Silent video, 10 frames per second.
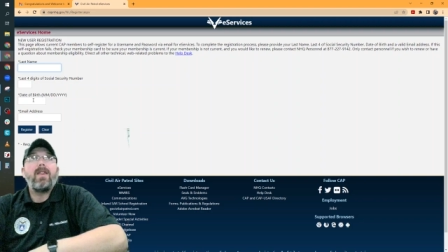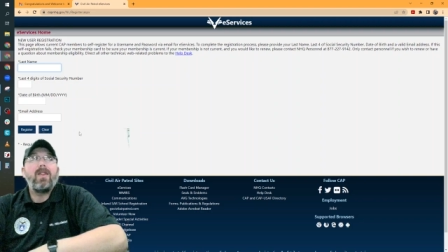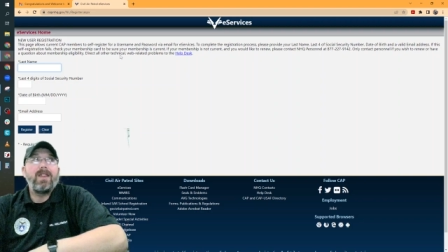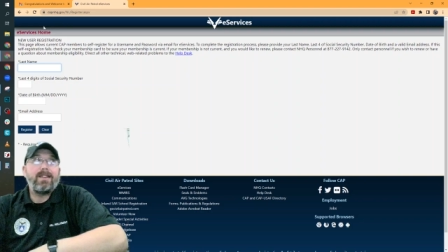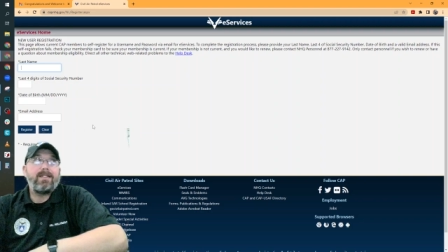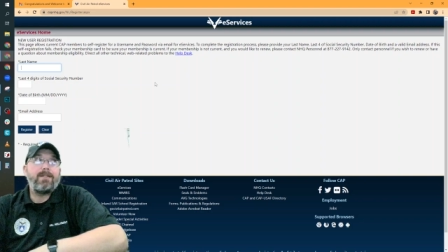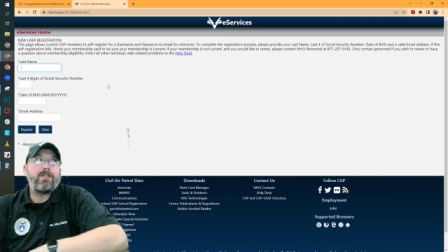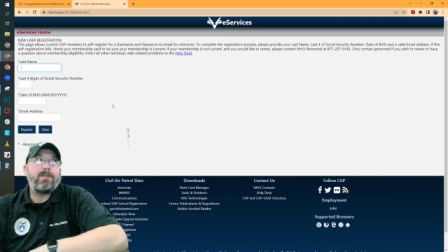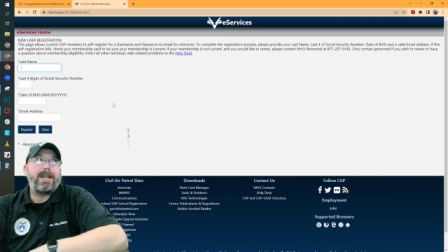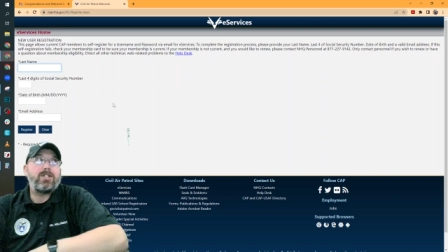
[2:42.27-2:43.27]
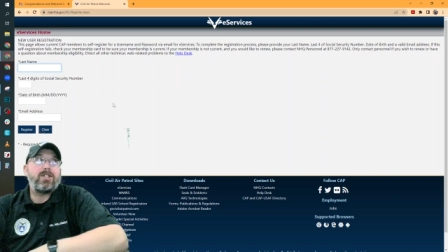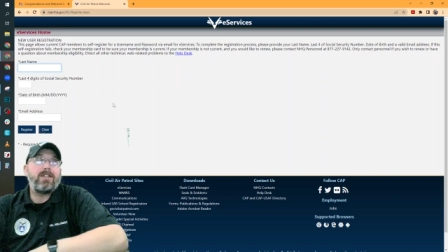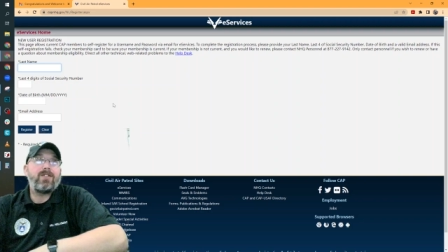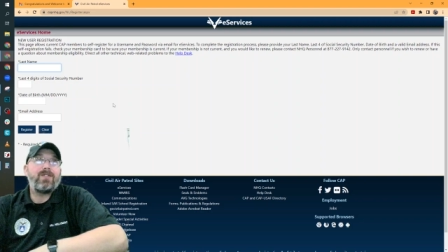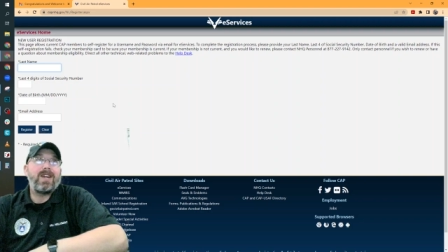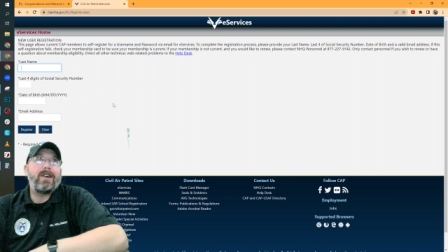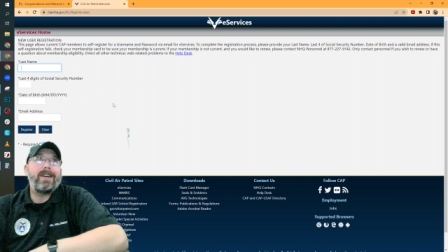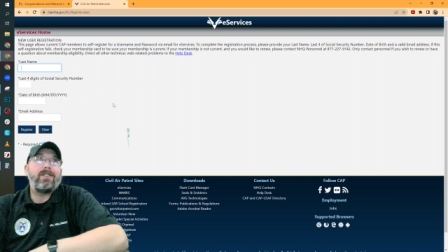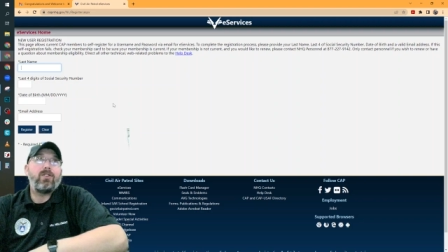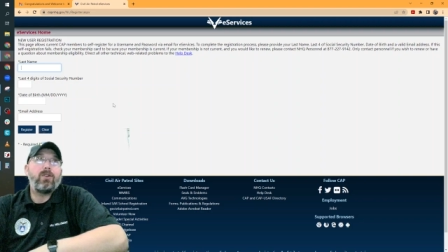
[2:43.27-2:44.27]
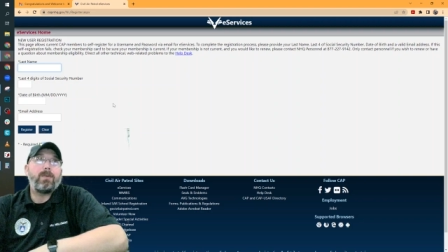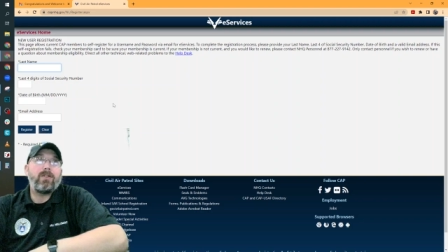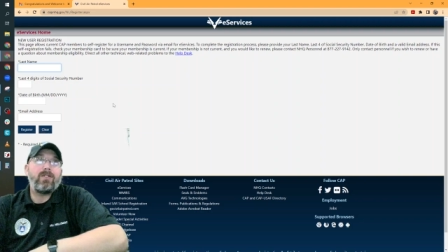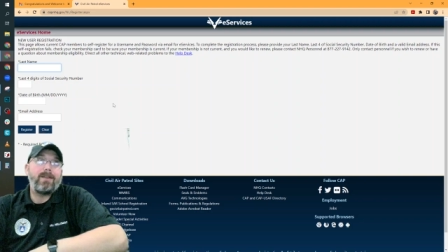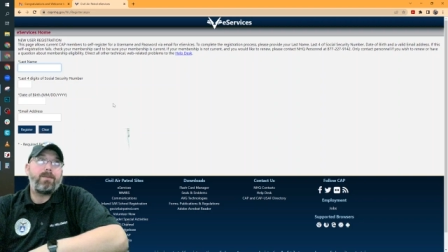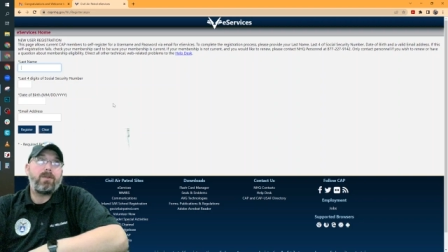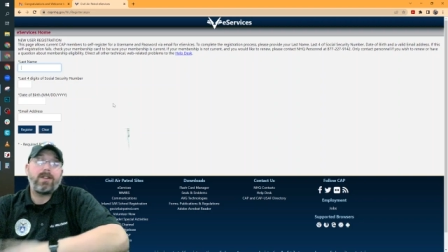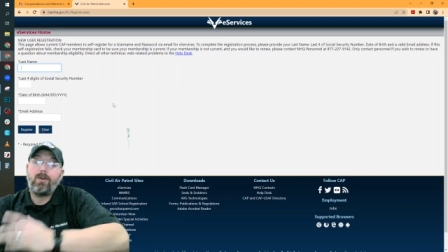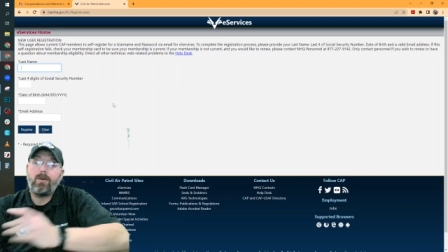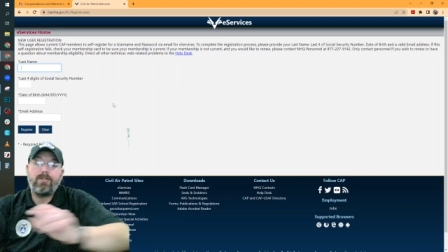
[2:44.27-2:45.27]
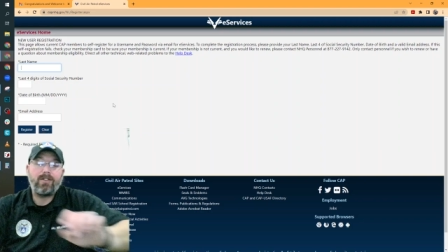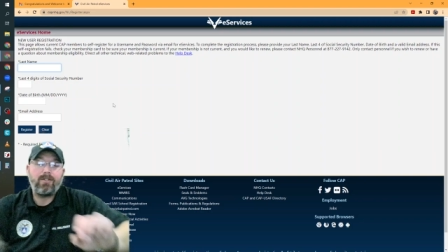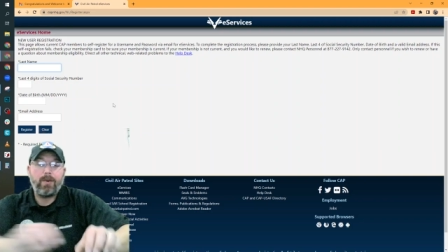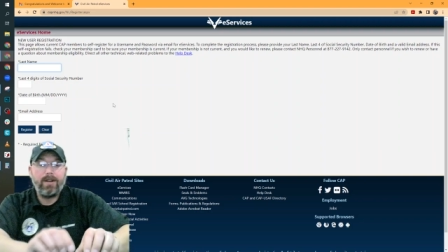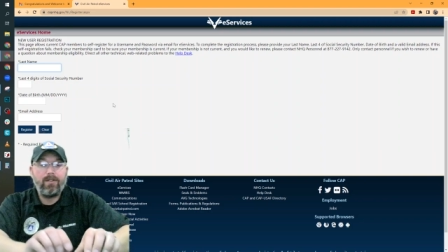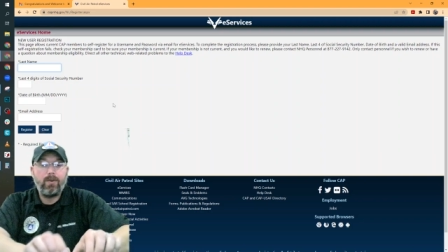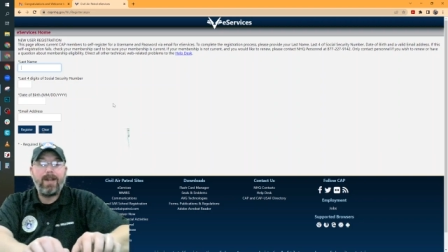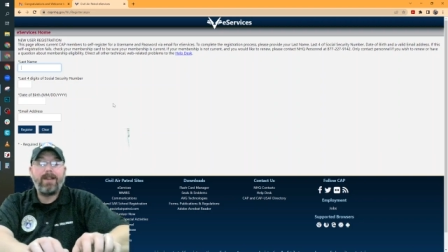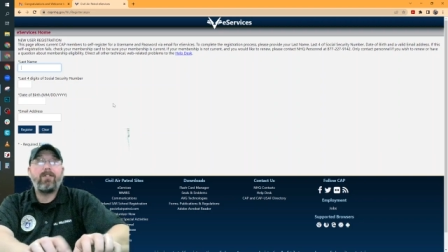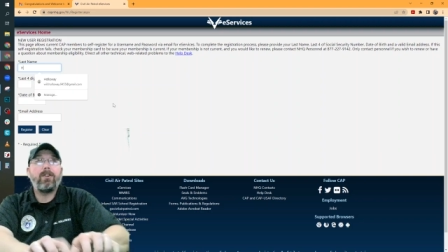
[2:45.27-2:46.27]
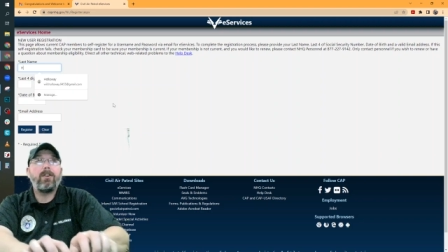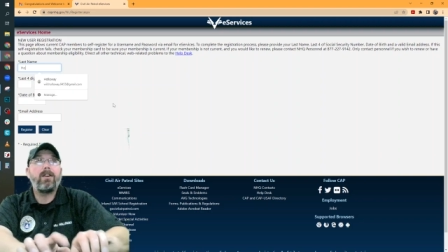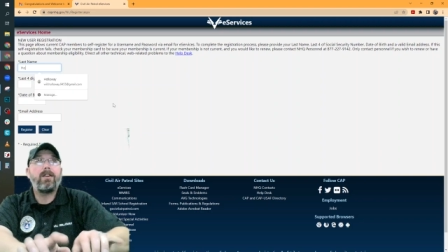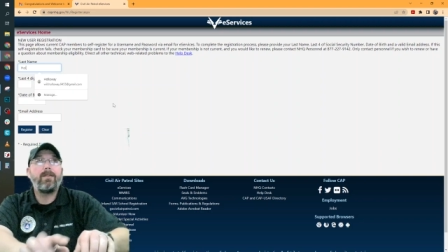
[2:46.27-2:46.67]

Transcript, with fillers: this information is very super simple. You're just going to enter